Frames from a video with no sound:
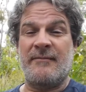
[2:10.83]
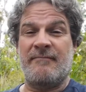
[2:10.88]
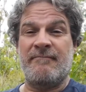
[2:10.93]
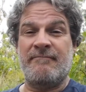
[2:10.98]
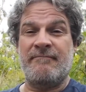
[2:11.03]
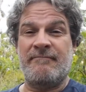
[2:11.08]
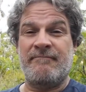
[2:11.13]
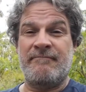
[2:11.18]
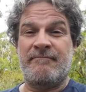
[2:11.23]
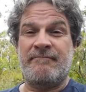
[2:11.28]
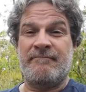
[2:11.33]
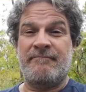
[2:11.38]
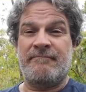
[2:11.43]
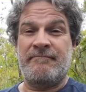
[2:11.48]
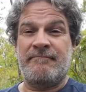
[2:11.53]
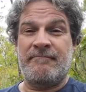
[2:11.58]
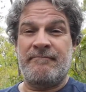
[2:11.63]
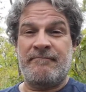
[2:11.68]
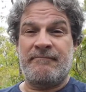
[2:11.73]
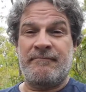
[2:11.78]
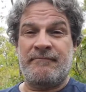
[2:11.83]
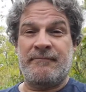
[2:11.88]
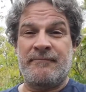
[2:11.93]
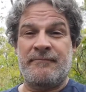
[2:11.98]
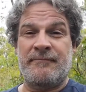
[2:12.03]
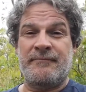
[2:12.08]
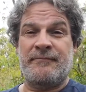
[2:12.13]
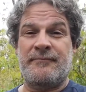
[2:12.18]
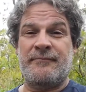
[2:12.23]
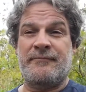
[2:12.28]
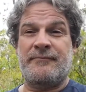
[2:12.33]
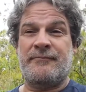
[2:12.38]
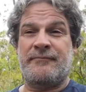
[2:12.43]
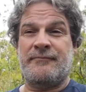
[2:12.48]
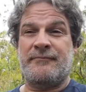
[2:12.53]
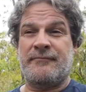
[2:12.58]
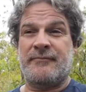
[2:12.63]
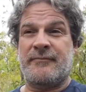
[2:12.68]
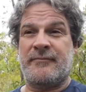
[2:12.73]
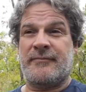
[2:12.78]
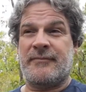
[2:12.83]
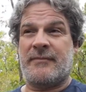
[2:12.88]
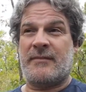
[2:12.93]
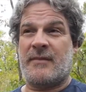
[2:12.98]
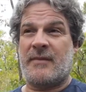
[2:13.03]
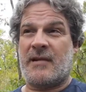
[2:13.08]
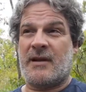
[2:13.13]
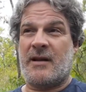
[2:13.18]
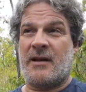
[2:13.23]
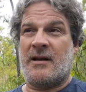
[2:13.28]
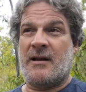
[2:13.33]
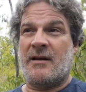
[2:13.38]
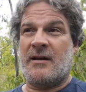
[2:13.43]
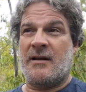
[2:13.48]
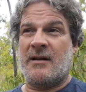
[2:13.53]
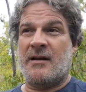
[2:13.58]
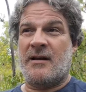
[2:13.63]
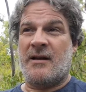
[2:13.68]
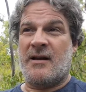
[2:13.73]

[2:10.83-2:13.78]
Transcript: Nothing is said.